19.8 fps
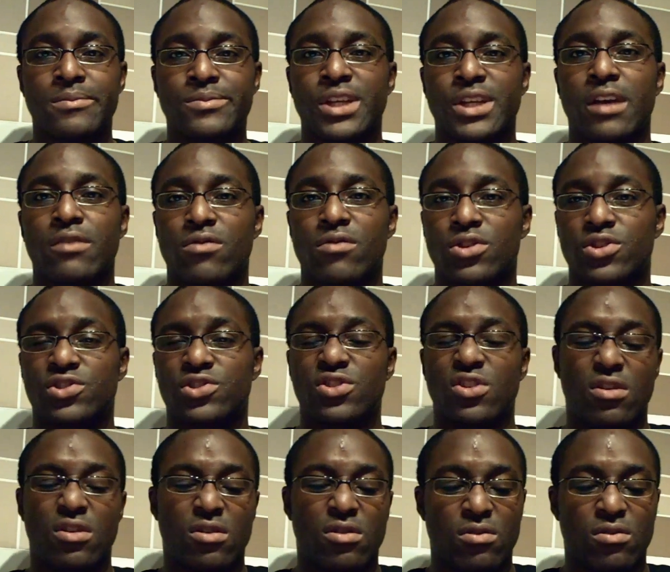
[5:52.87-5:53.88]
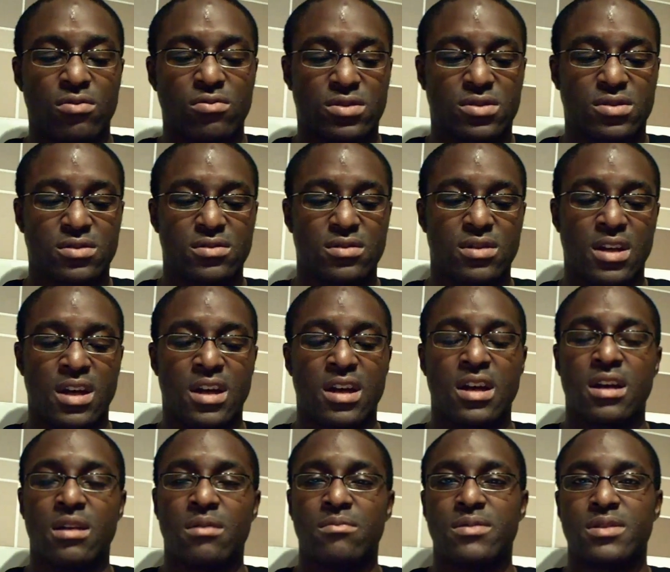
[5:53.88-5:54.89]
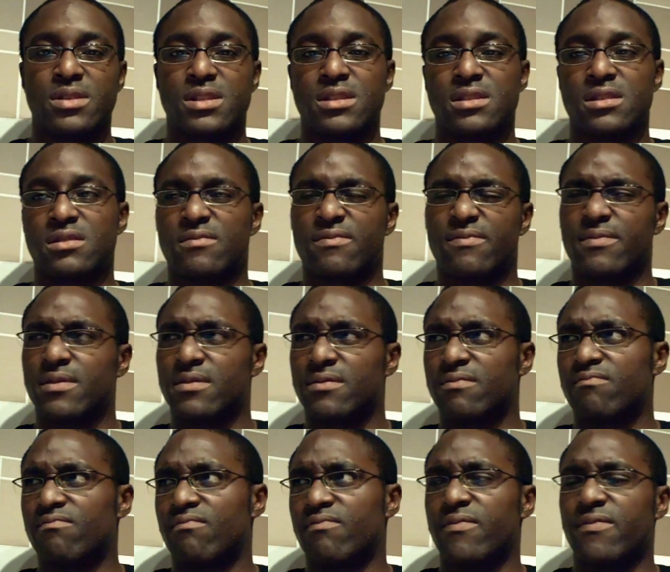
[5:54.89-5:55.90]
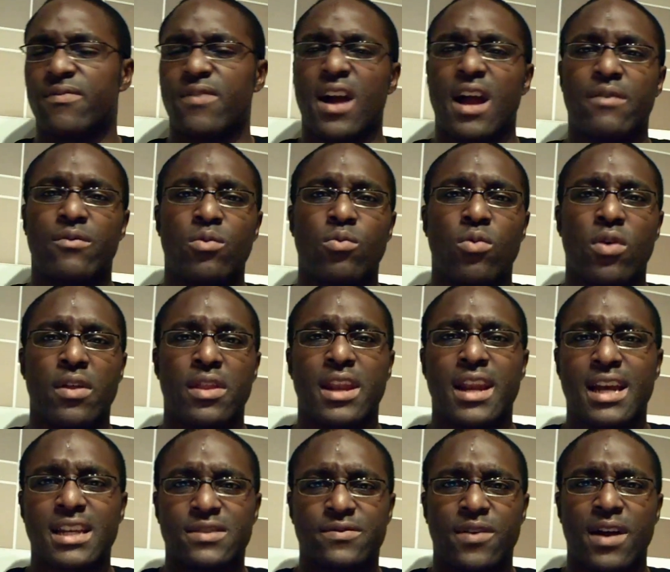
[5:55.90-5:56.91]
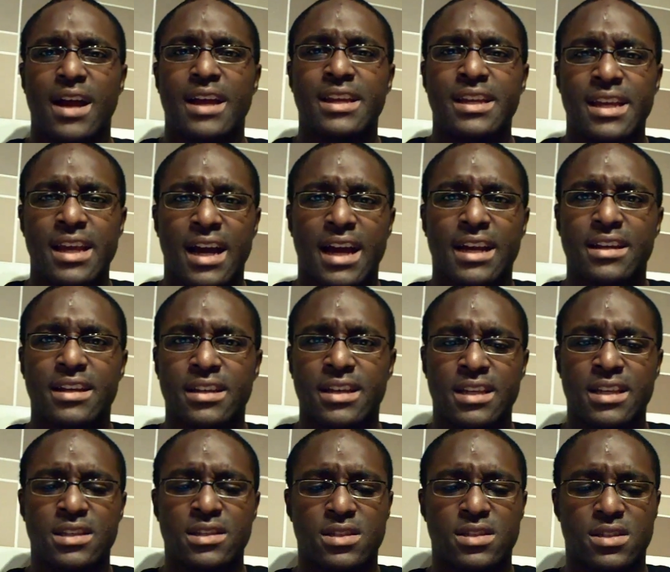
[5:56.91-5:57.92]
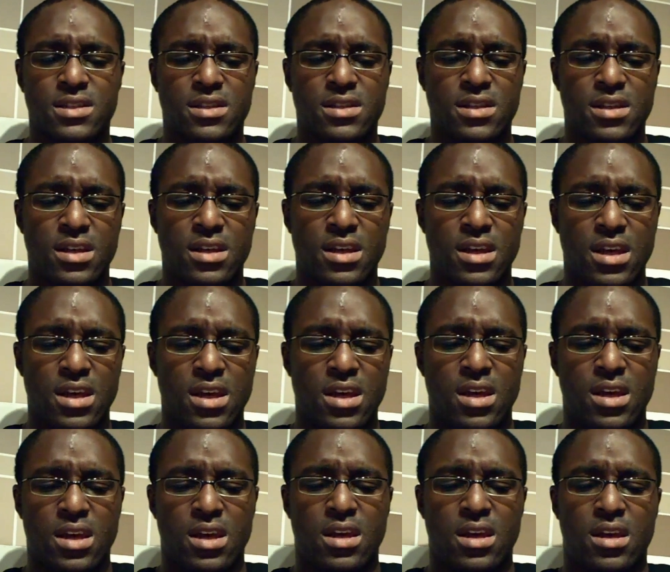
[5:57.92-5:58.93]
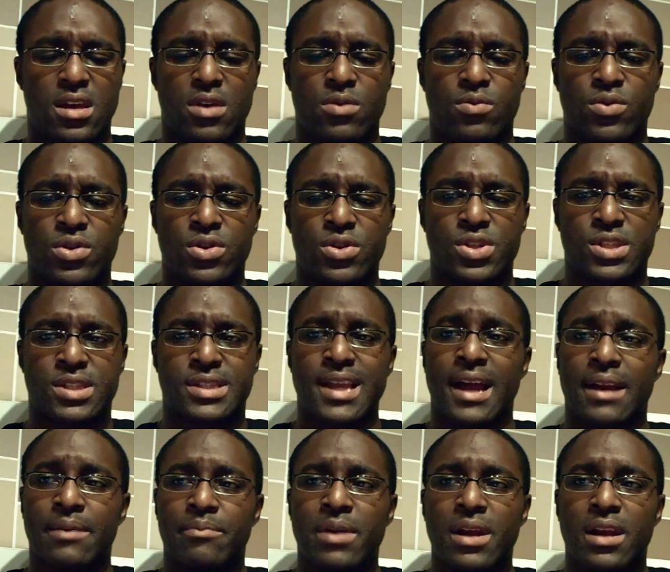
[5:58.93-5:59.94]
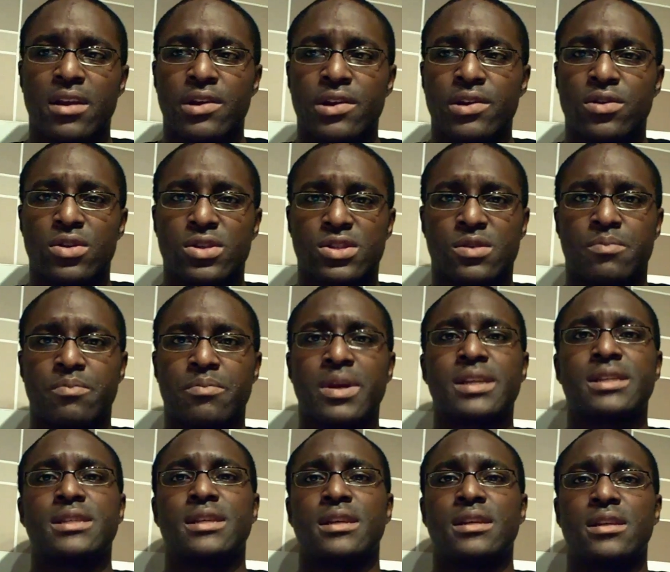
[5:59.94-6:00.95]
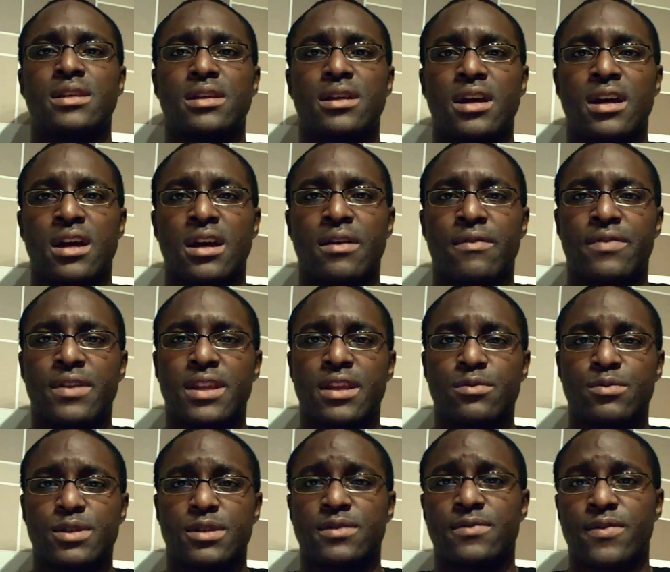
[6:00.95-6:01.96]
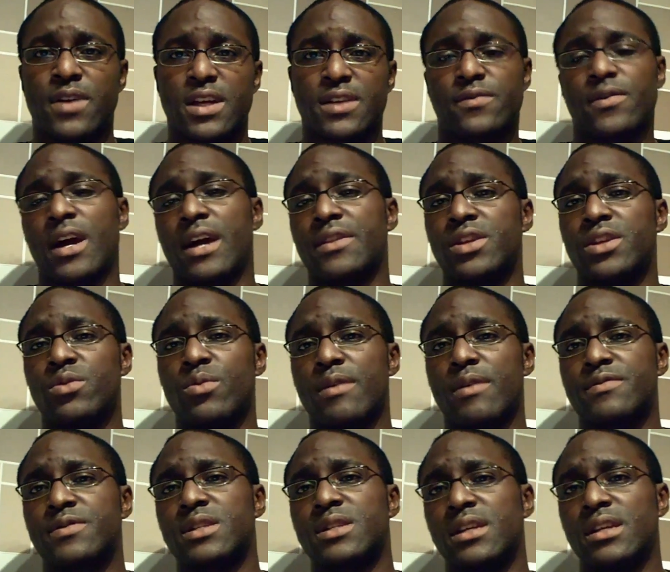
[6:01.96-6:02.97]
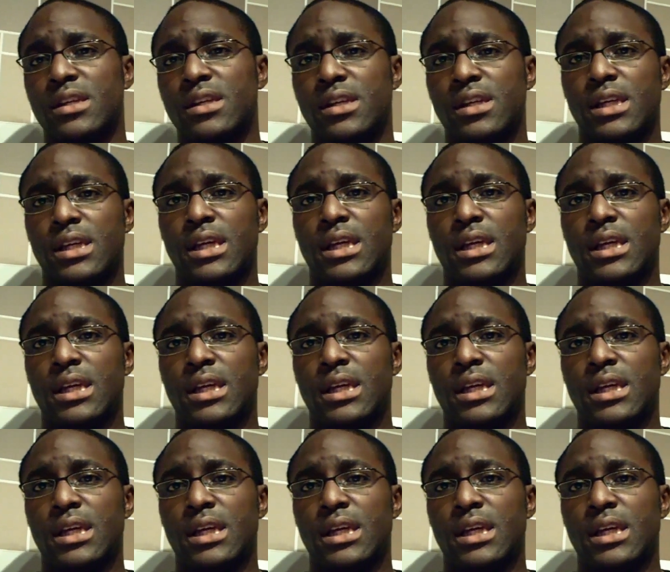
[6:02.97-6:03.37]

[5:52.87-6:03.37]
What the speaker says: Jake Russow, this is 5-1. The last fight he had against was Dan Miller. He got submitted. I think that was his first fight in the UFC.